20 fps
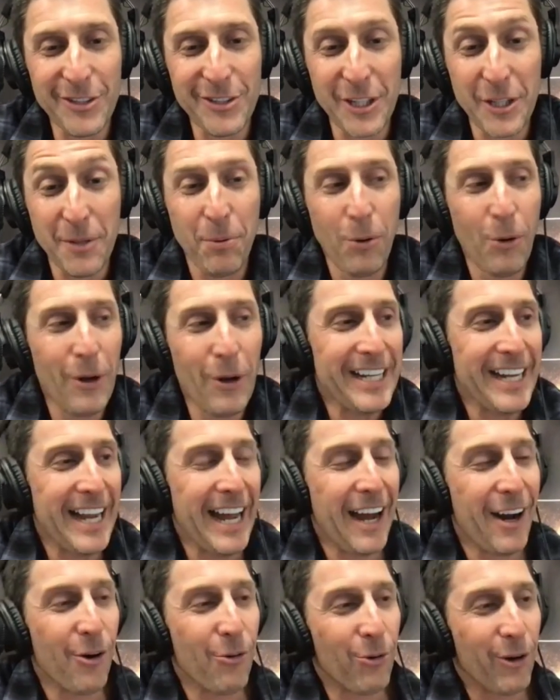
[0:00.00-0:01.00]
To the point
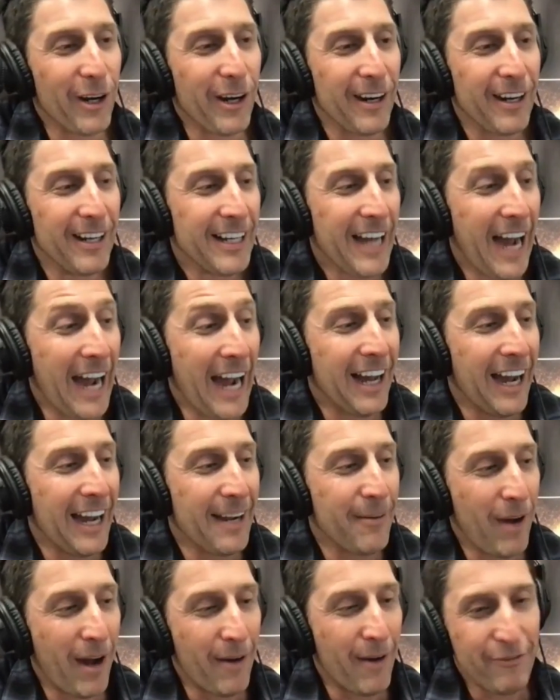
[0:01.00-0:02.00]
now where
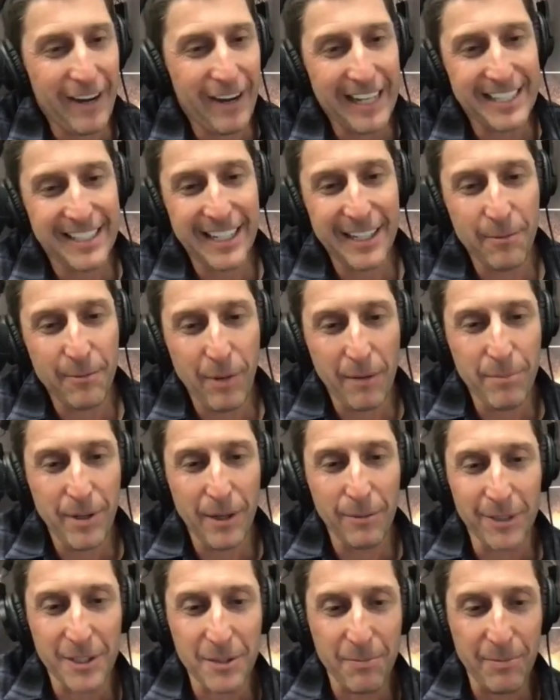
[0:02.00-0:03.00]
I'm fascinated by
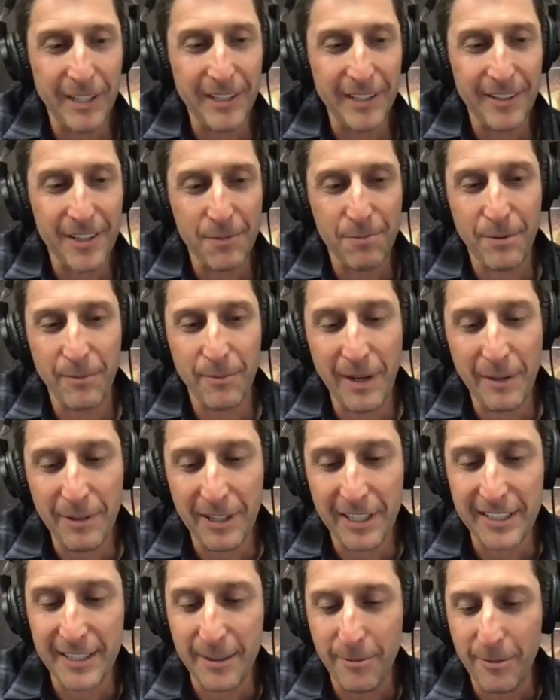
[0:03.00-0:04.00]
public speakers, but maybe
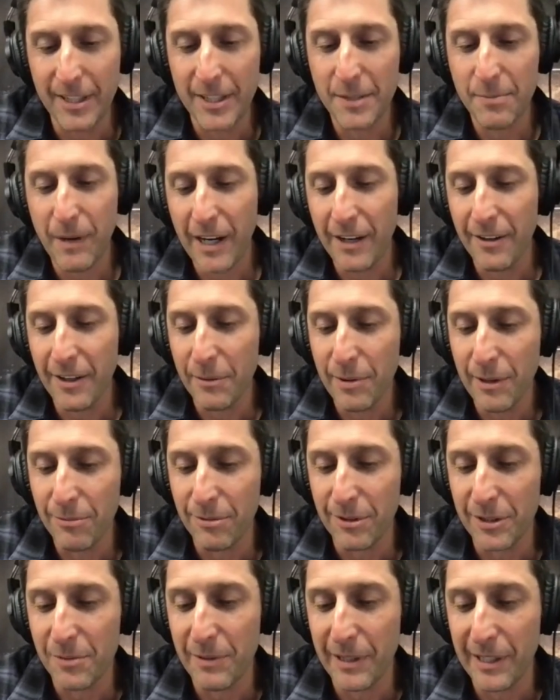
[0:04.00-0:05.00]
because I'm an aspiring
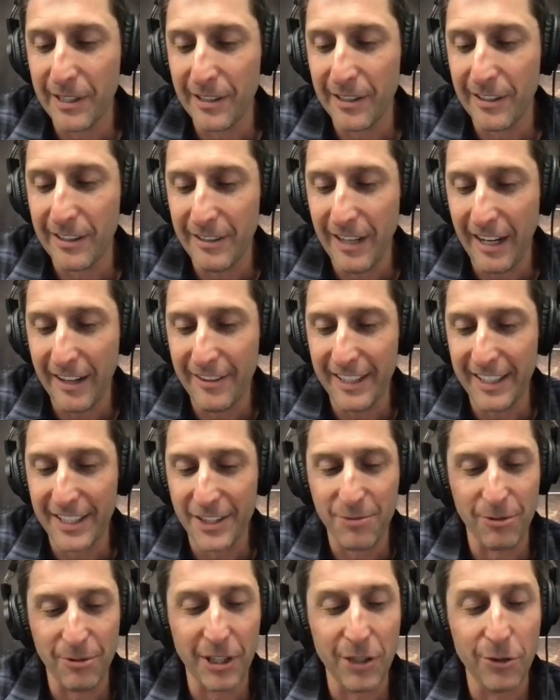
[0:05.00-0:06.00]
public speaker and I think
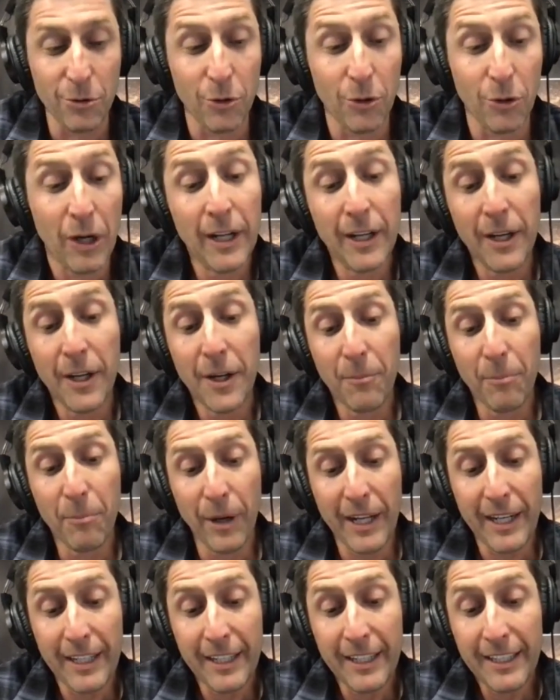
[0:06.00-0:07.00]
it's really cool.
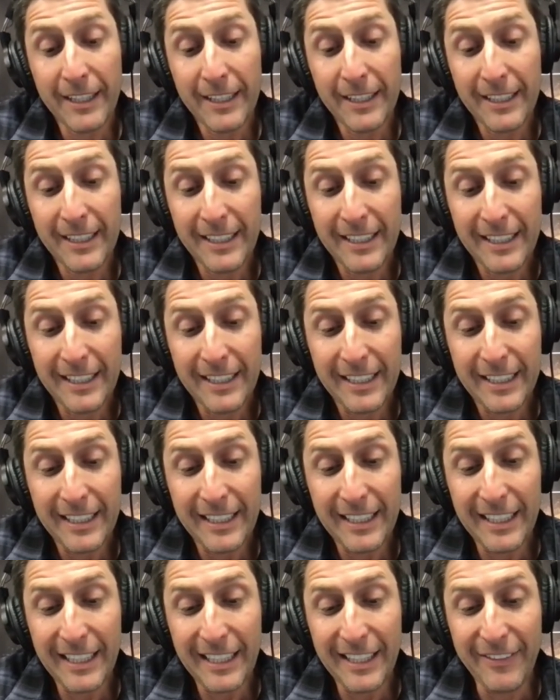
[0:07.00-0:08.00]
But
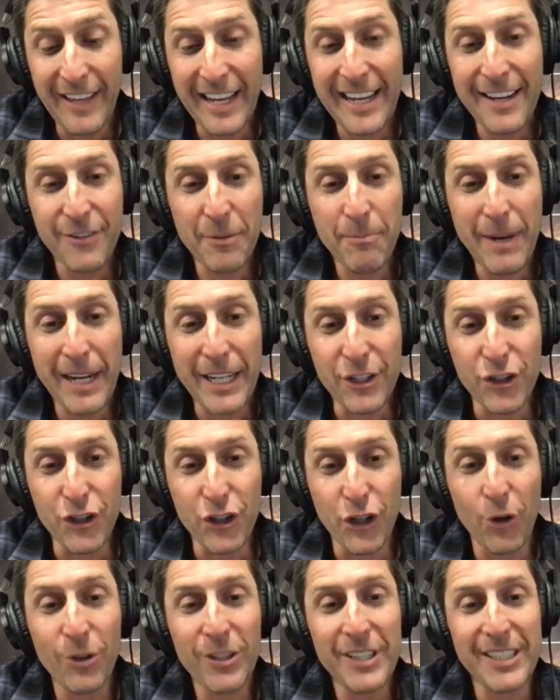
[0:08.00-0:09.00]
they even make
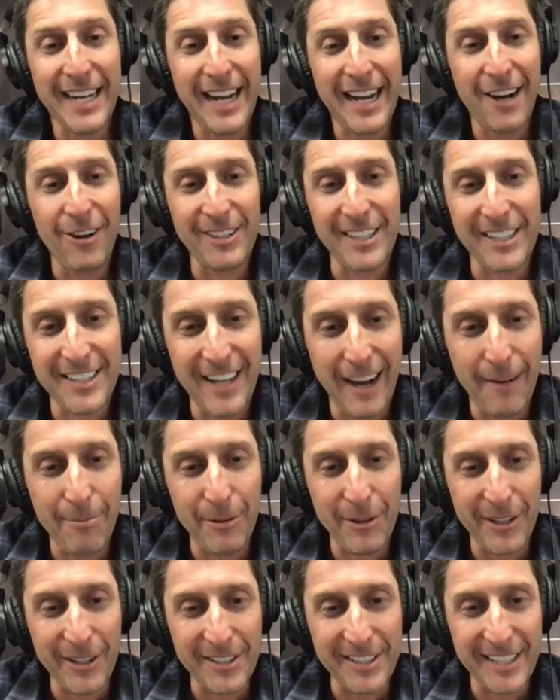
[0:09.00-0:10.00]
jokes now at the top
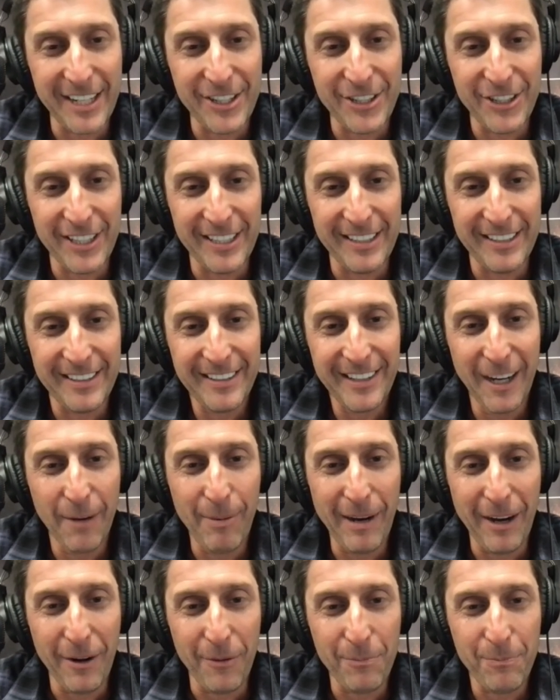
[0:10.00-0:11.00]
of their session
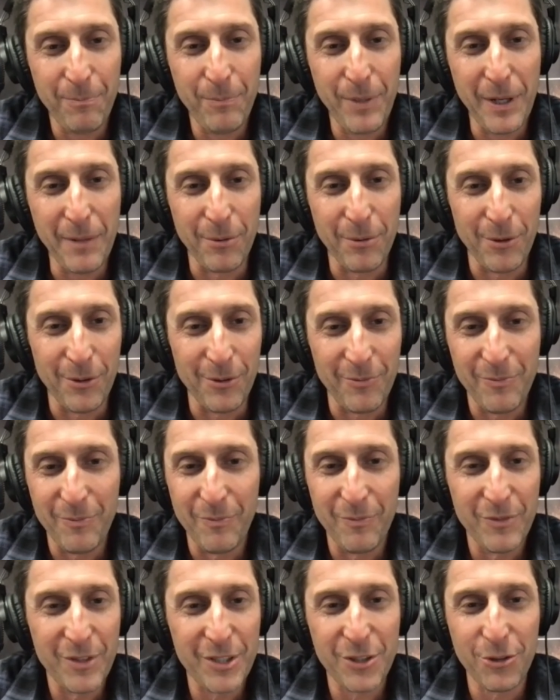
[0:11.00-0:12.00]
about people
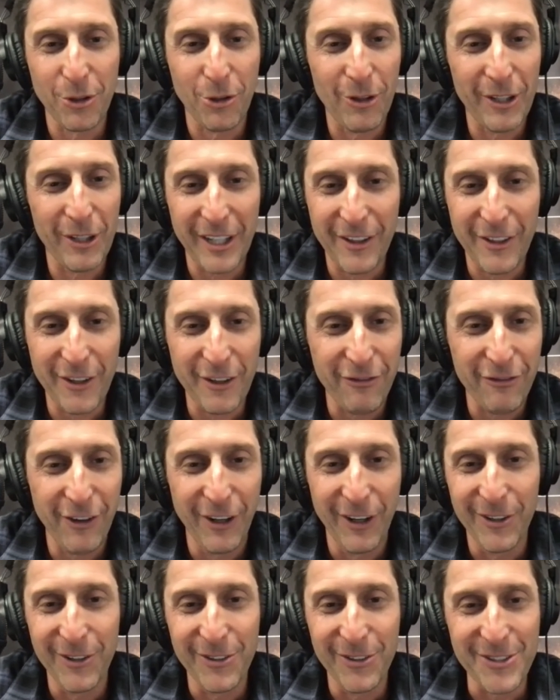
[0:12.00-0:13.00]
scrolling on their
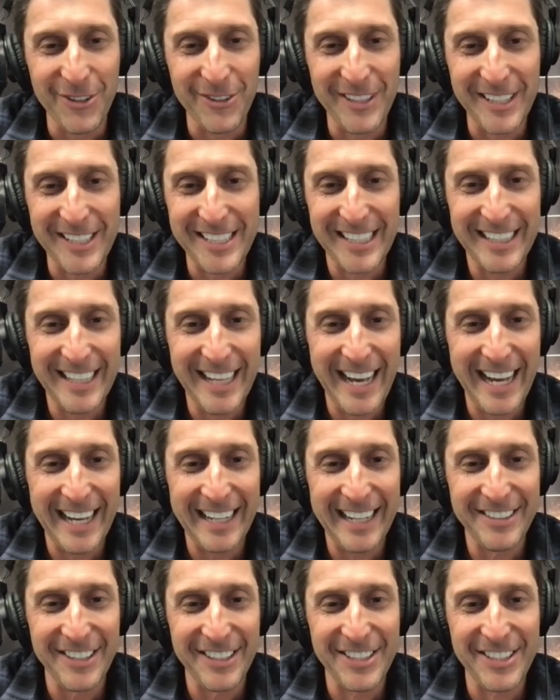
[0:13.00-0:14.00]
phones or this and
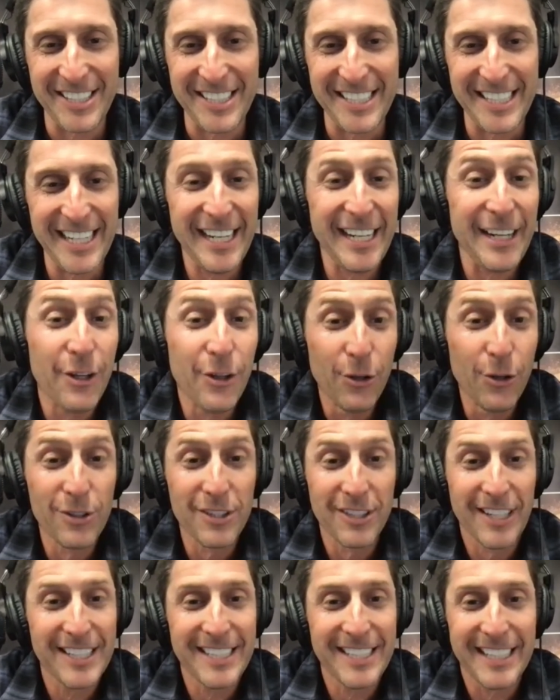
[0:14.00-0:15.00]
that, just to see
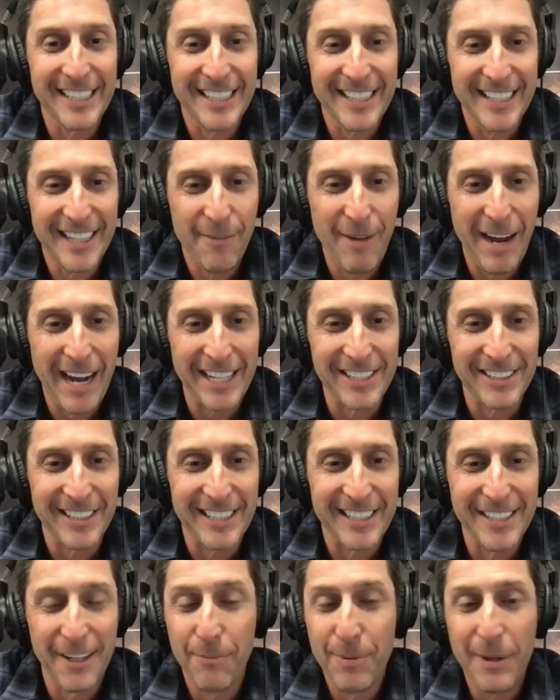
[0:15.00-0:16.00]
who's listening to them. Actually,
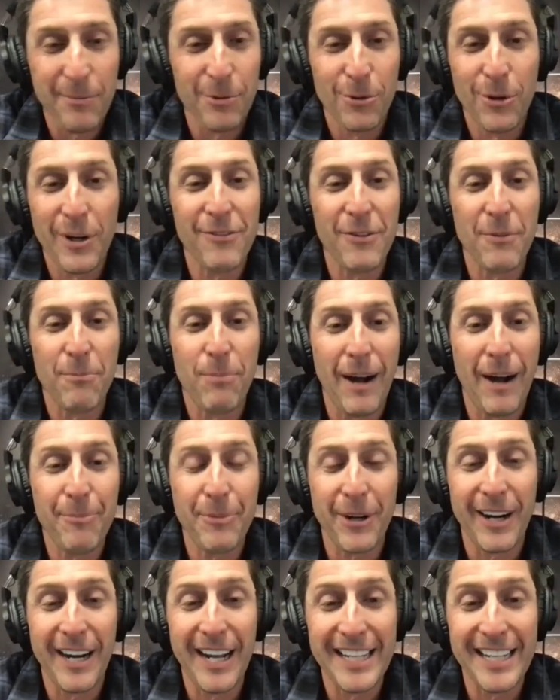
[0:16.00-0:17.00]
some people won't even pop
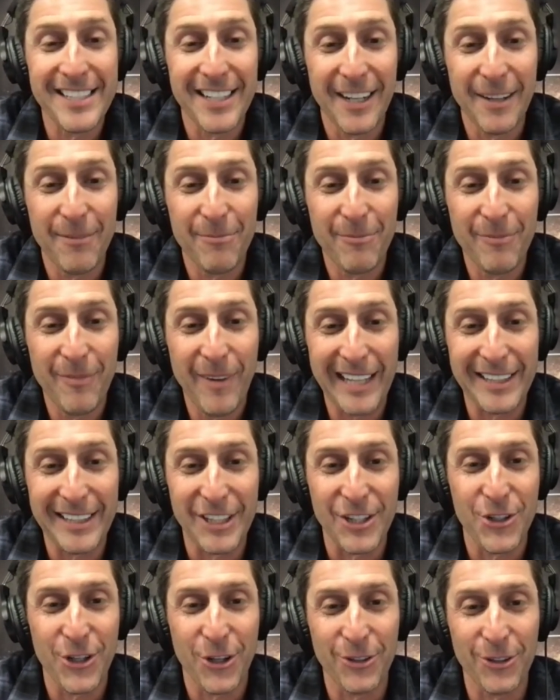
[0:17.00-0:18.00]
their heads up at the
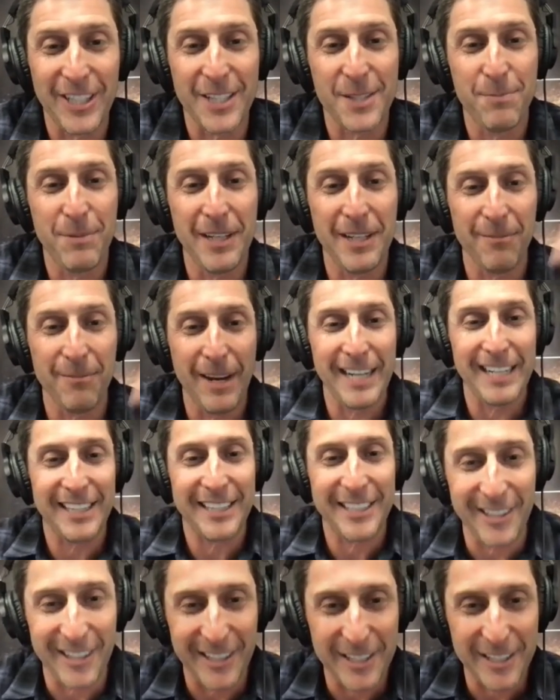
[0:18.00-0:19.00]
joke that's being made at
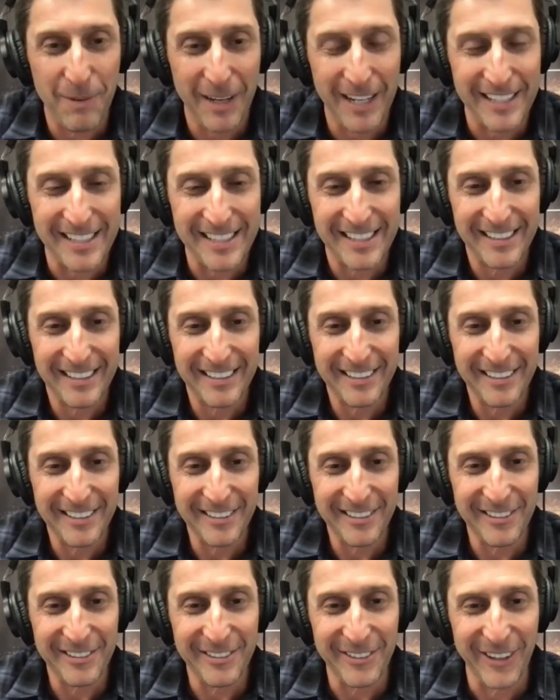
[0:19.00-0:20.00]
their expense.
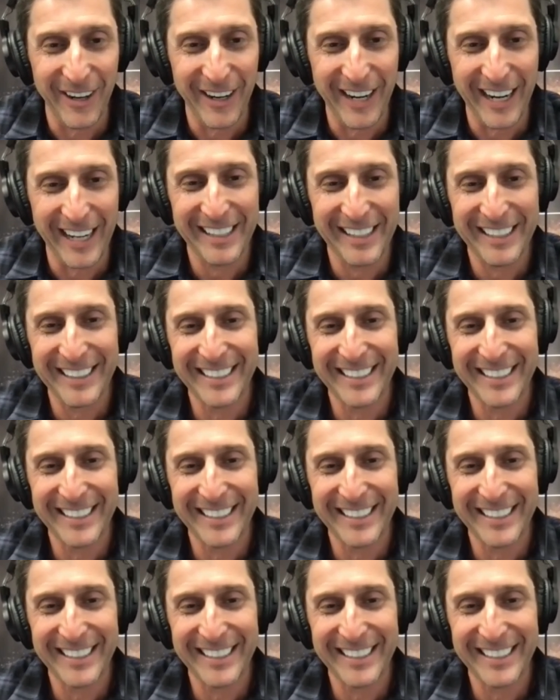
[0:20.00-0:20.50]
Right.